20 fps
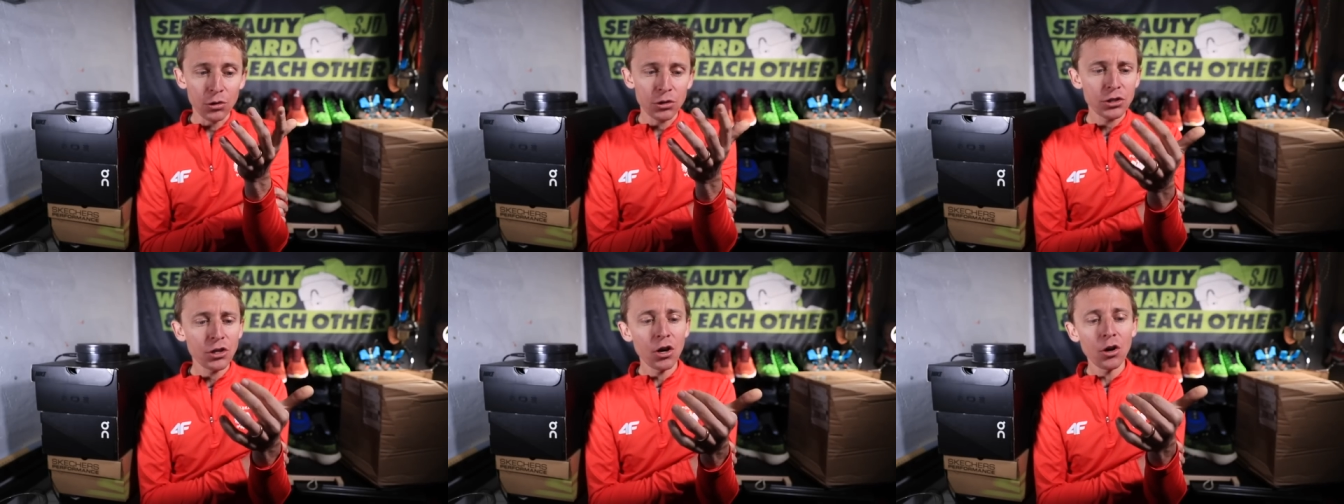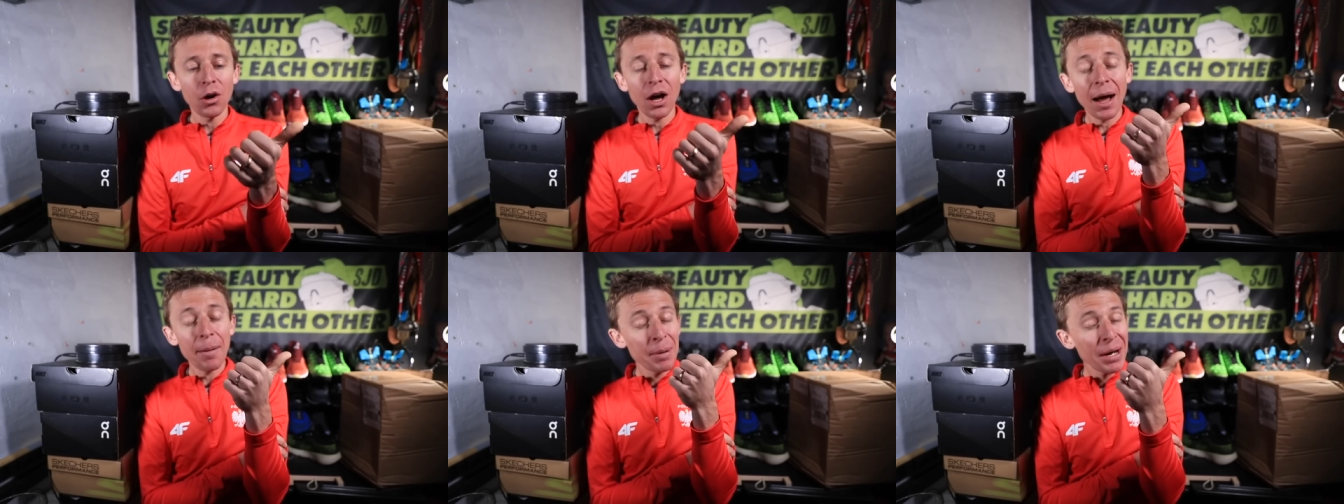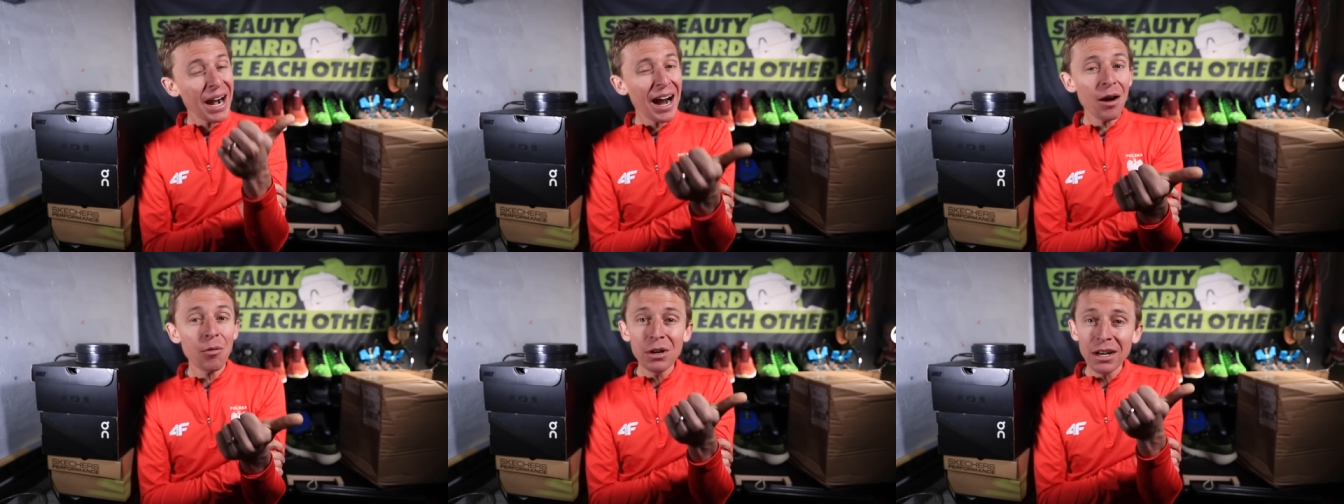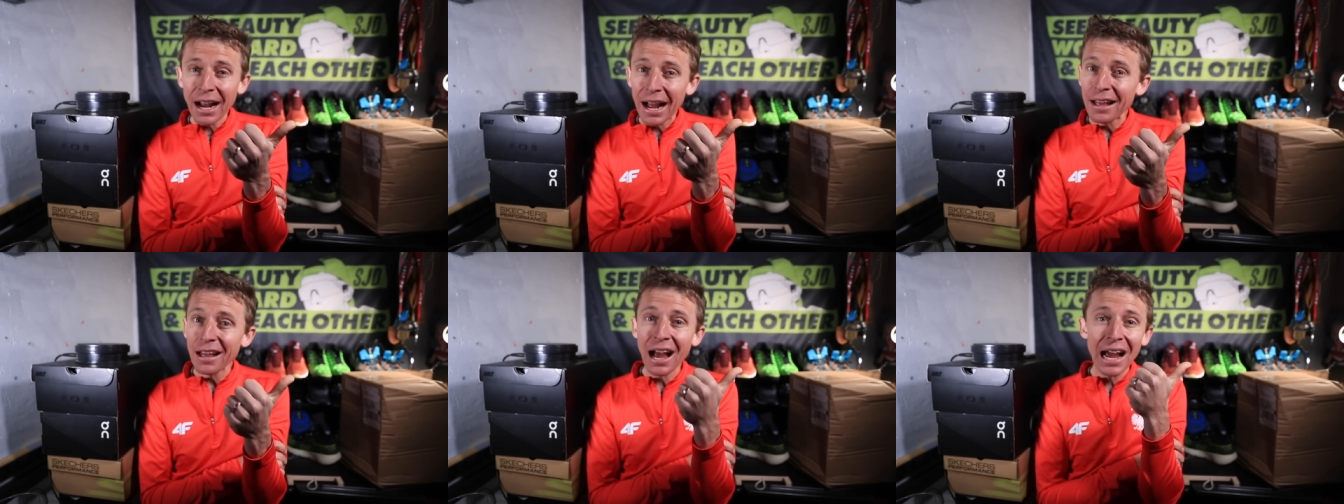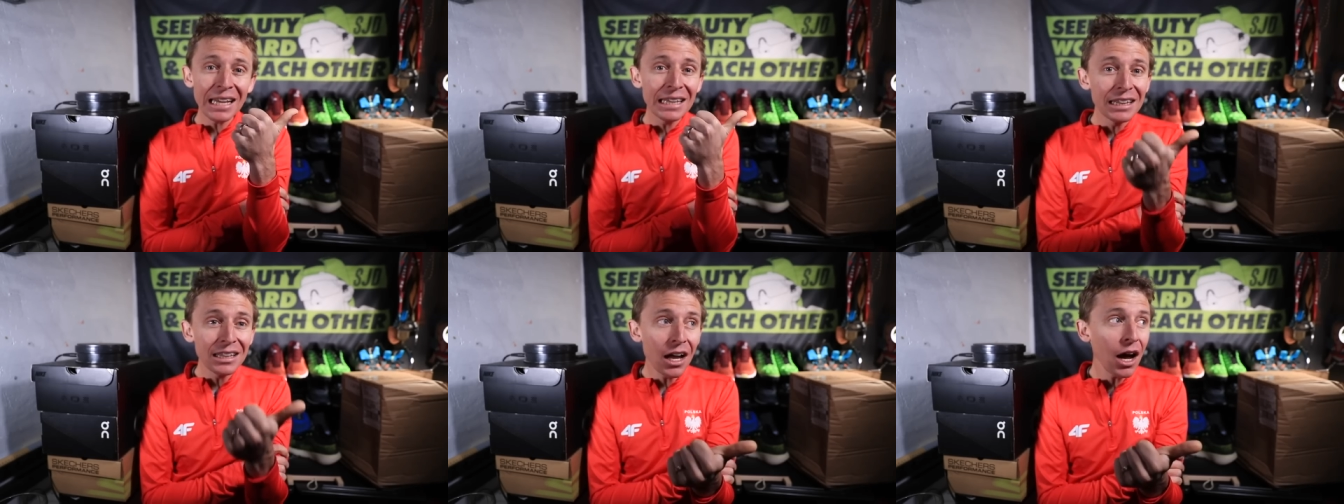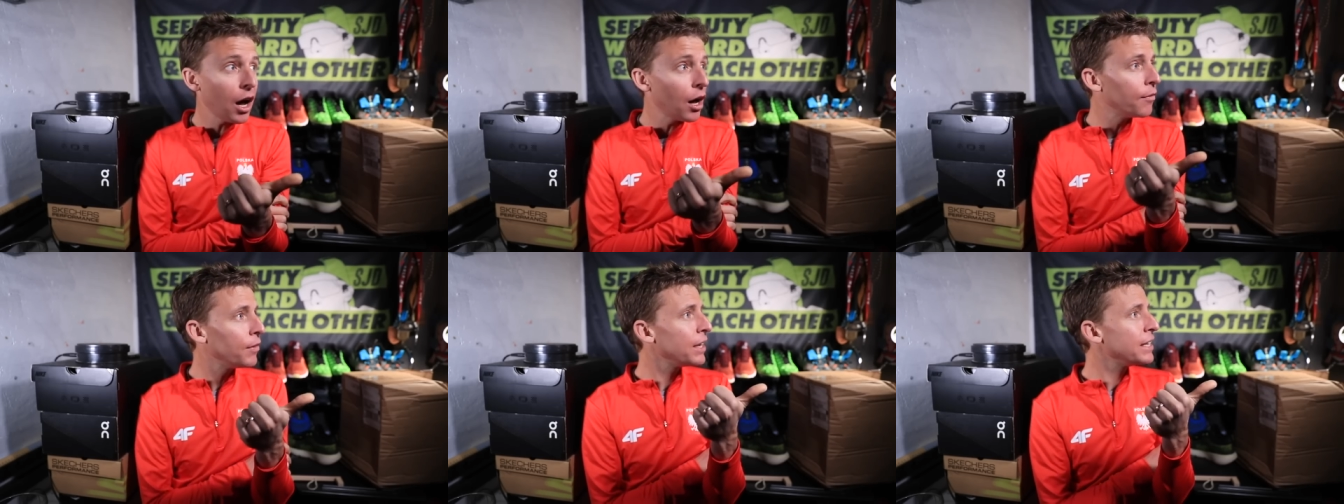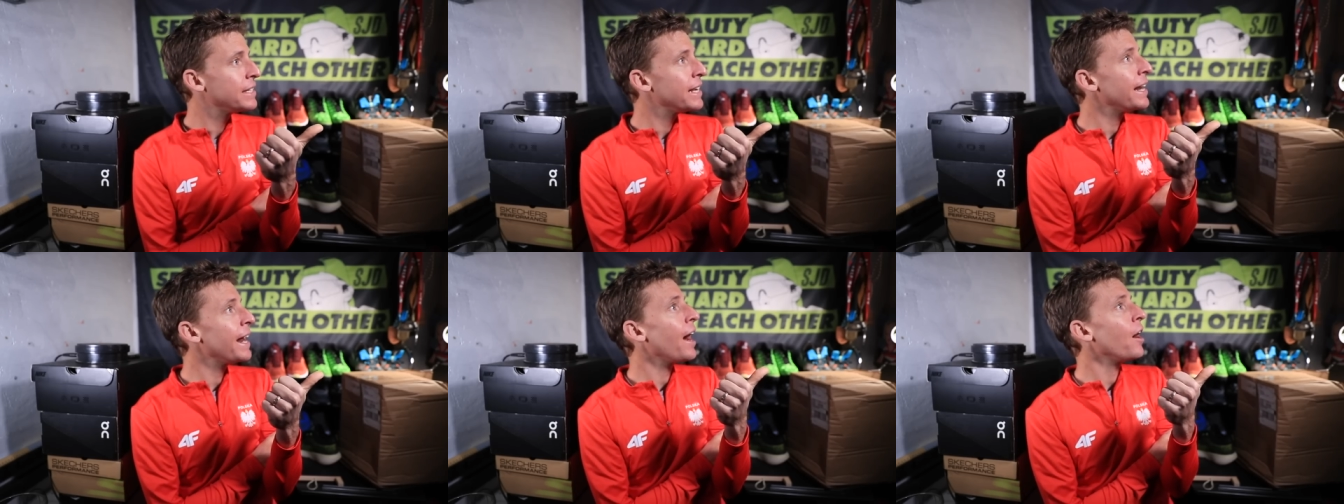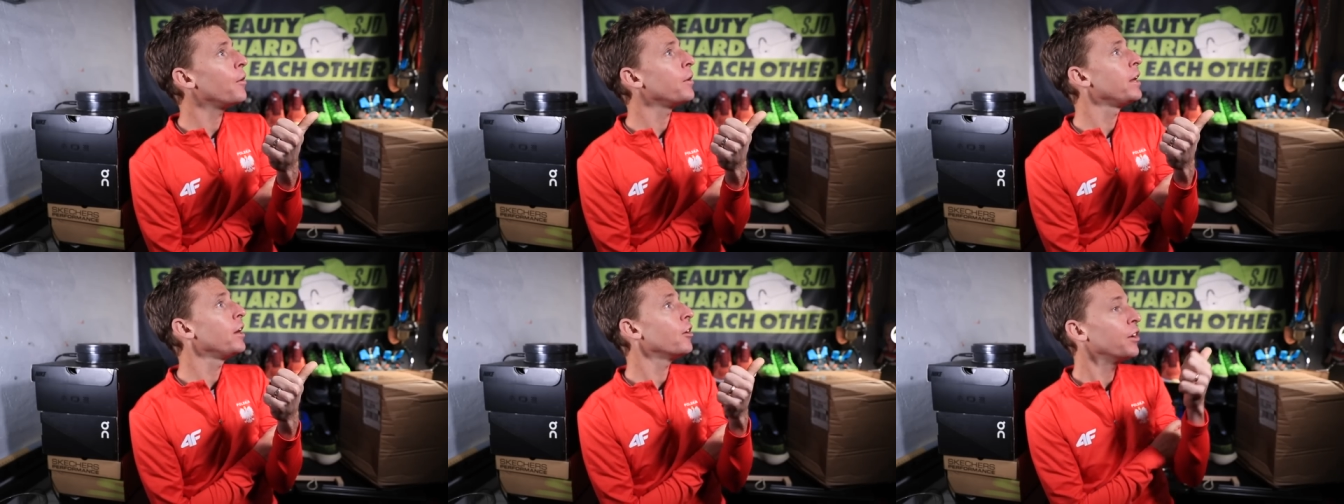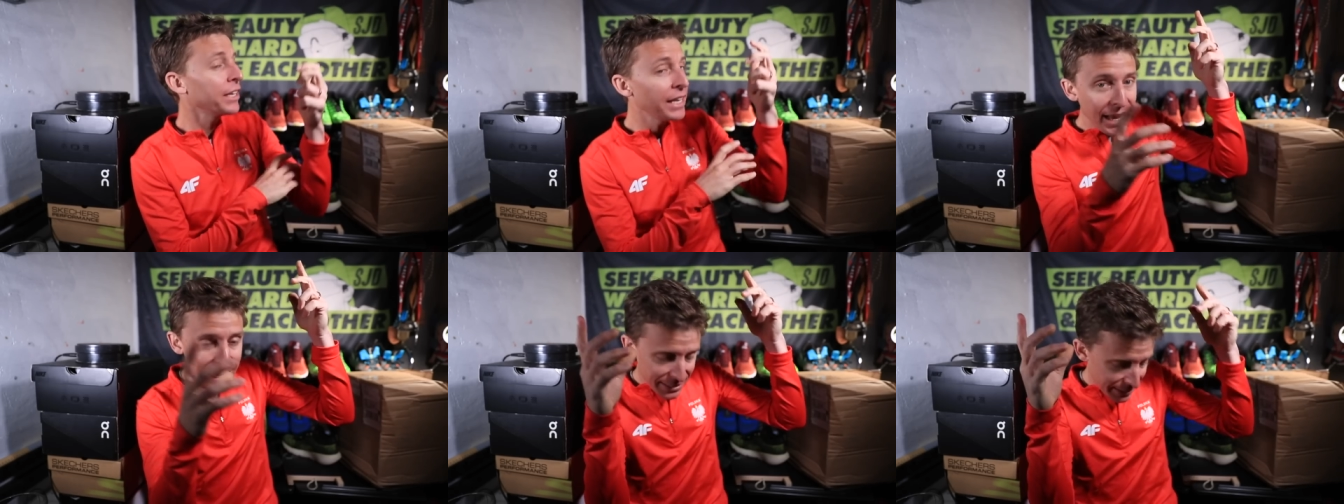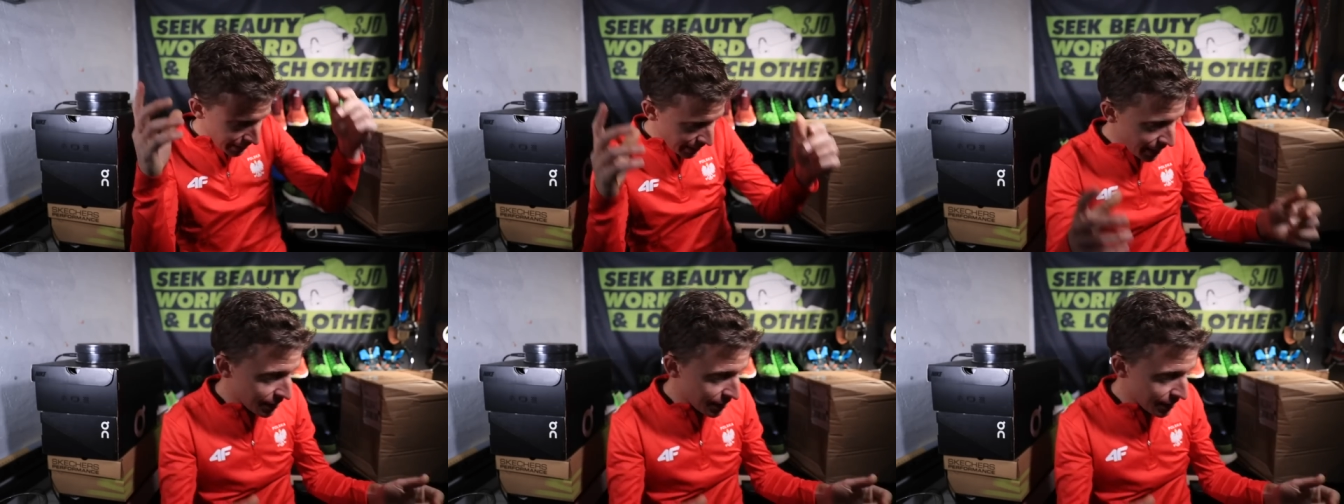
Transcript: So, but I would, I love, is it out here? Yes, it